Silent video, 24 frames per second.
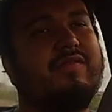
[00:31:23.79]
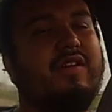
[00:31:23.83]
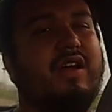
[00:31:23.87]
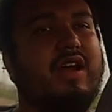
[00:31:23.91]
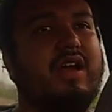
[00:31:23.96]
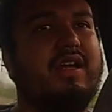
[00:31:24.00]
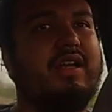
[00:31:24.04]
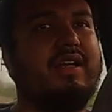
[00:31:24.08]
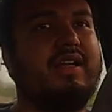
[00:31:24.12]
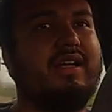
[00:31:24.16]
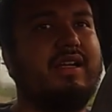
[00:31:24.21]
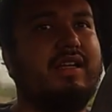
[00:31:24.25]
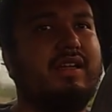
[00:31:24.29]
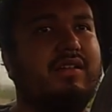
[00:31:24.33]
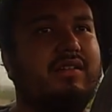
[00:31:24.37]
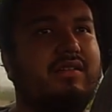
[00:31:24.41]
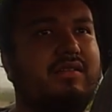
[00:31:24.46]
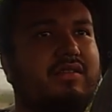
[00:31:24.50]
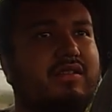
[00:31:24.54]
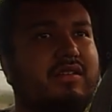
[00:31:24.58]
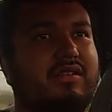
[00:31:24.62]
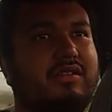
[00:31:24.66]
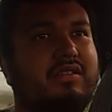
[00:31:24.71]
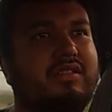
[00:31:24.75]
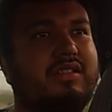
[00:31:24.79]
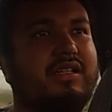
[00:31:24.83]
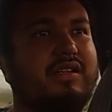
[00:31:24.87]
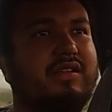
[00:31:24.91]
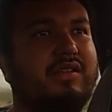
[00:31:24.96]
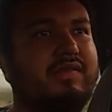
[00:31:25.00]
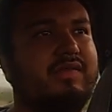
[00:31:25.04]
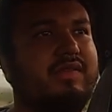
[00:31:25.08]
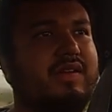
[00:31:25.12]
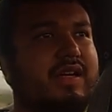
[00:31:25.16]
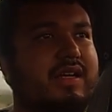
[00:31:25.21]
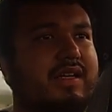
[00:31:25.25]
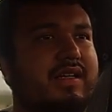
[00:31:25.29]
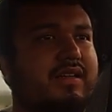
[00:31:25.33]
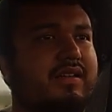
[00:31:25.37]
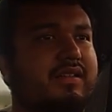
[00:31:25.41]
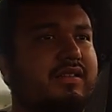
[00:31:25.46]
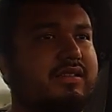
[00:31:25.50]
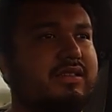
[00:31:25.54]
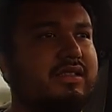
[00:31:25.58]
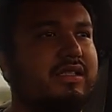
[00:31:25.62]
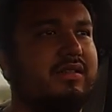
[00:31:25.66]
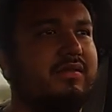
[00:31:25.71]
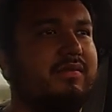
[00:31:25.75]
Friday or Thursday or Friday
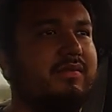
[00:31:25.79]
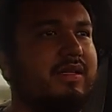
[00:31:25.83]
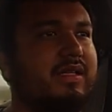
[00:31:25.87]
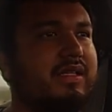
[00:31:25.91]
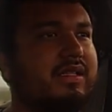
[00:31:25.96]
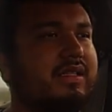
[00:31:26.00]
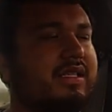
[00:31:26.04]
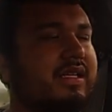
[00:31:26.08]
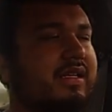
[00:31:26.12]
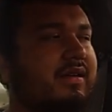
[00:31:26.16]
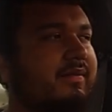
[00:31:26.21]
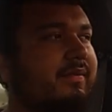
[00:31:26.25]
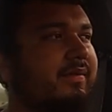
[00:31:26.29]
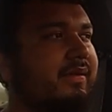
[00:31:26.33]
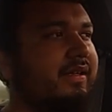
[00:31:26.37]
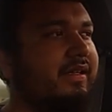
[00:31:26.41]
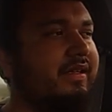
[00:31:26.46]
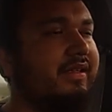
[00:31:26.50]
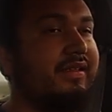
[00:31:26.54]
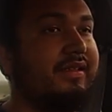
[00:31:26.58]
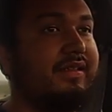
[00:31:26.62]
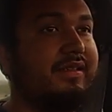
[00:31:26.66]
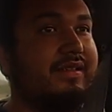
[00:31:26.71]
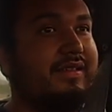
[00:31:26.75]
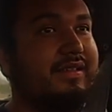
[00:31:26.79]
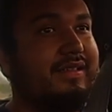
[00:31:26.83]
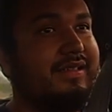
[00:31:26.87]
or something like that, but